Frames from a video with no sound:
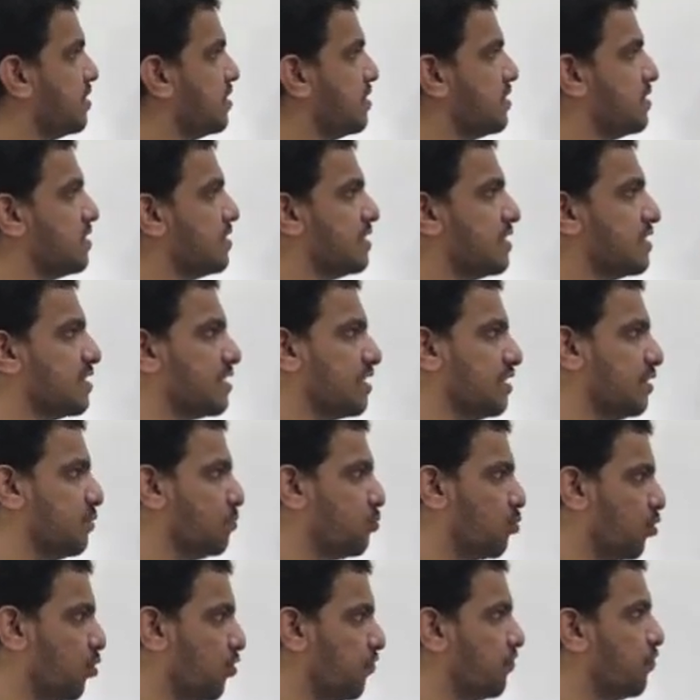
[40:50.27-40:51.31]

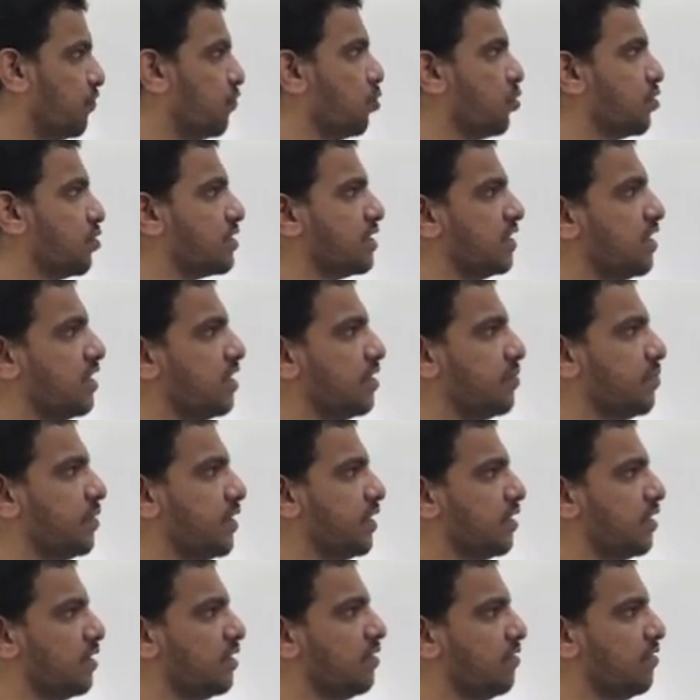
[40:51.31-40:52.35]
16.4
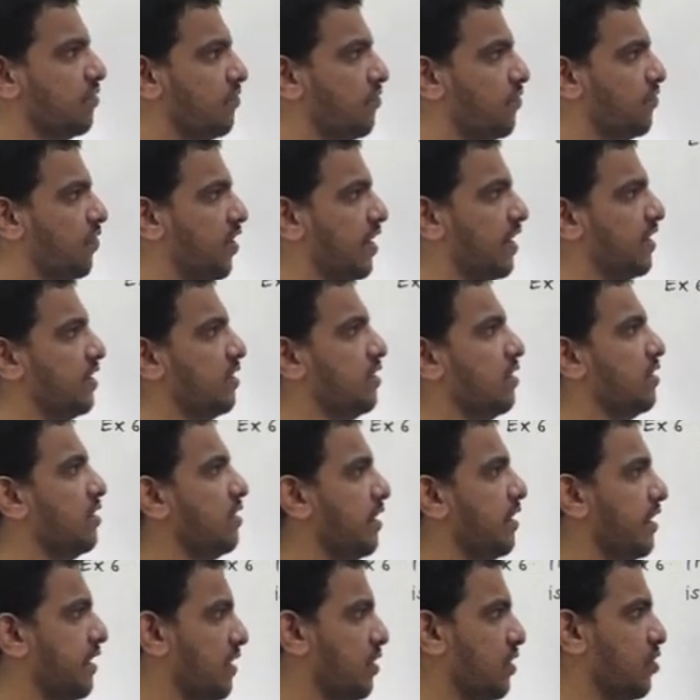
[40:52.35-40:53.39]
centimeter. Find
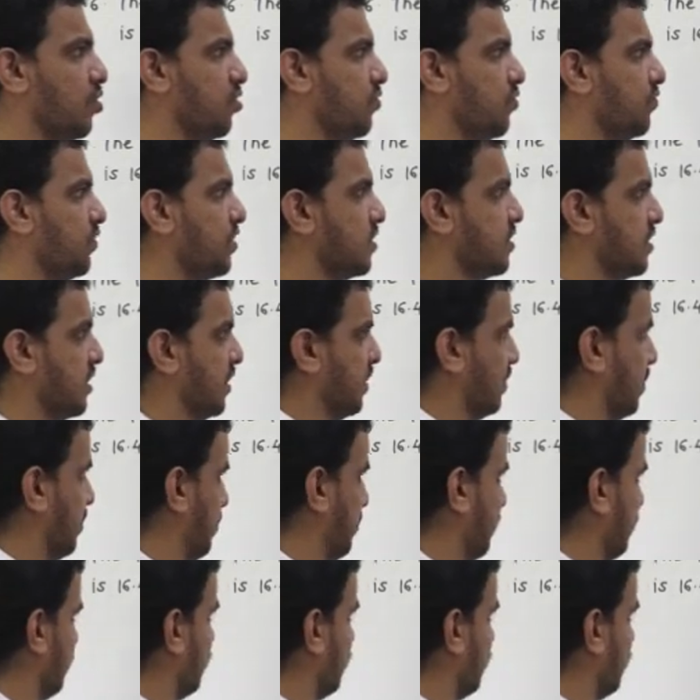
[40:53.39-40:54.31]
the area of the sector.